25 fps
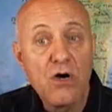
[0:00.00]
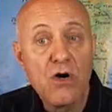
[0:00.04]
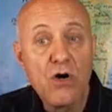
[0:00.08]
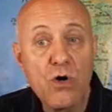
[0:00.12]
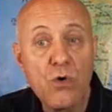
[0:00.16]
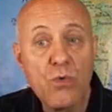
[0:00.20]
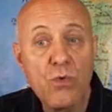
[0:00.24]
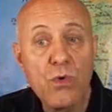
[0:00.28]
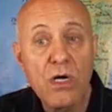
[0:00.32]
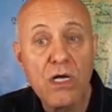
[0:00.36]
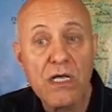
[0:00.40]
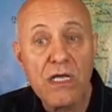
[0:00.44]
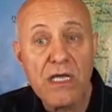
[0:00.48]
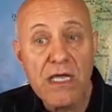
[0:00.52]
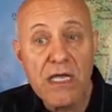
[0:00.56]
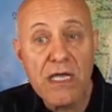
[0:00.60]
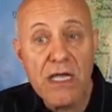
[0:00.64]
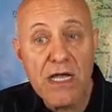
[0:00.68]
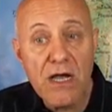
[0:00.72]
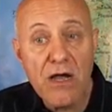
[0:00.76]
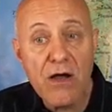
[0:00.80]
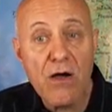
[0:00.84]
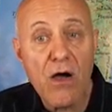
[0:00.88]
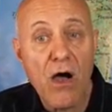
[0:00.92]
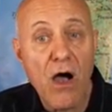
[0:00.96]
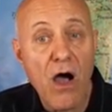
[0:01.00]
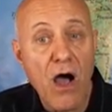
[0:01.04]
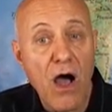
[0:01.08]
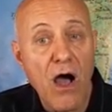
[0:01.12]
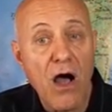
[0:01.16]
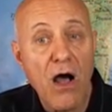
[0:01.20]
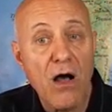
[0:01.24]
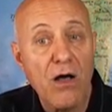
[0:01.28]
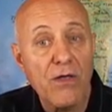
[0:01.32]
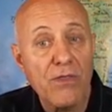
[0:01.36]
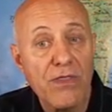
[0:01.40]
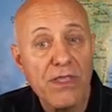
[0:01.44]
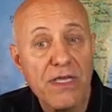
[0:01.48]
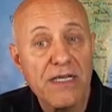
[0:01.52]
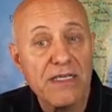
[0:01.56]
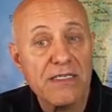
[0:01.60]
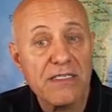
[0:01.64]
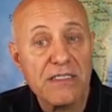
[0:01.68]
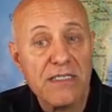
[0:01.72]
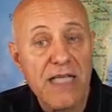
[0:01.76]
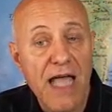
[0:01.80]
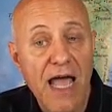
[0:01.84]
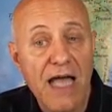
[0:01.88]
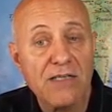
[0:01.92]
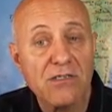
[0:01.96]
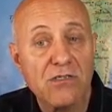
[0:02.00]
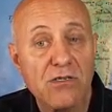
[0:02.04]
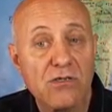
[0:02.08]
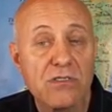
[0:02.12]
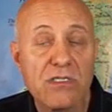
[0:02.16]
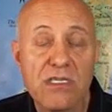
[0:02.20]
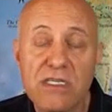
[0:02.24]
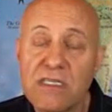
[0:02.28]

who will hear all these statutes.